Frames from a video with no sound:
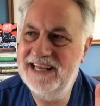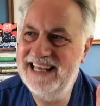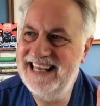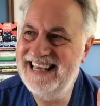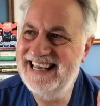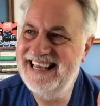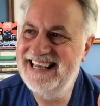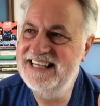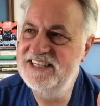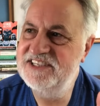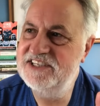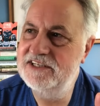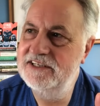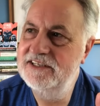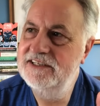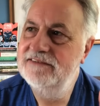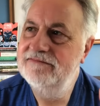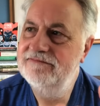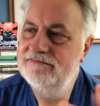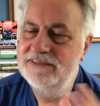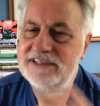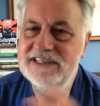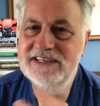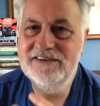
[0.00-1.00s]
is
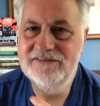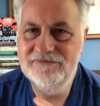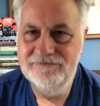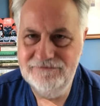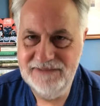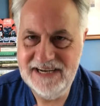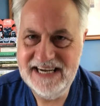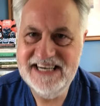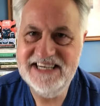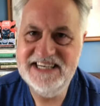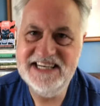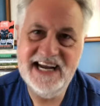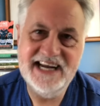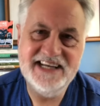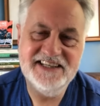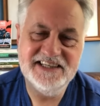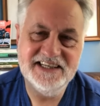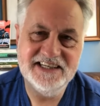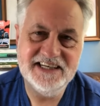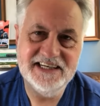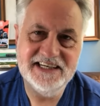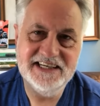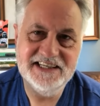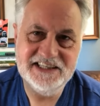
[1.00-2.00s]

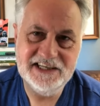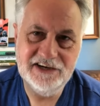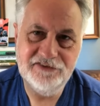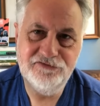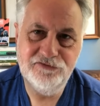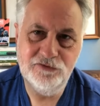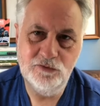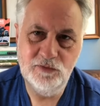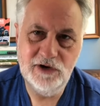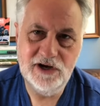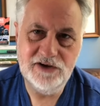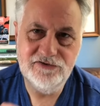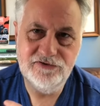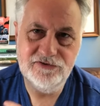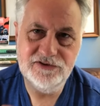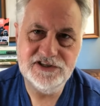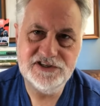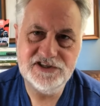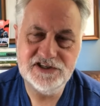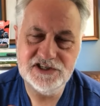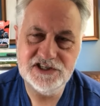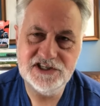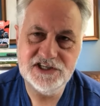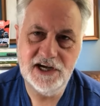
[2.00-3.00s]
mediated in a different way through the
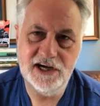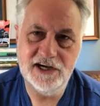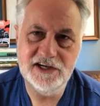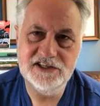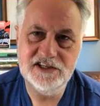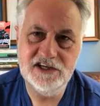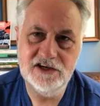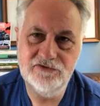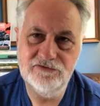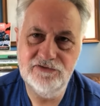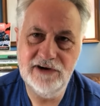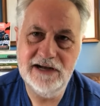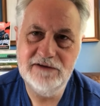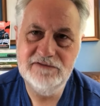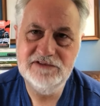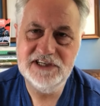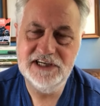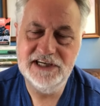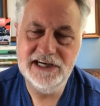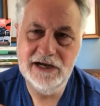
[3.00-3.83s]
society around her.